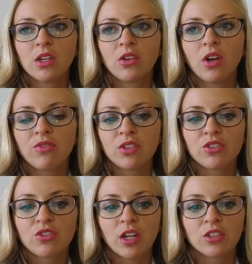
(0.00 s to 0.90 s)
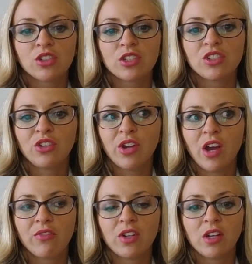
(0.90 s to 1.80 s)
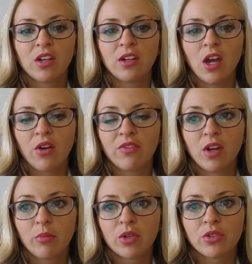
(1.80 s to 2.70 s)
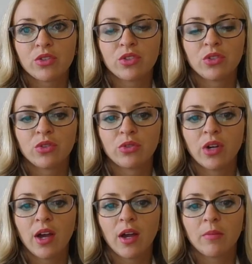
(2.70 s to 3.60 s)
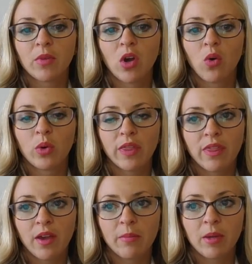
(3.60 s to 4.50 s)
You have these strategies, and you now have numbers to go with them.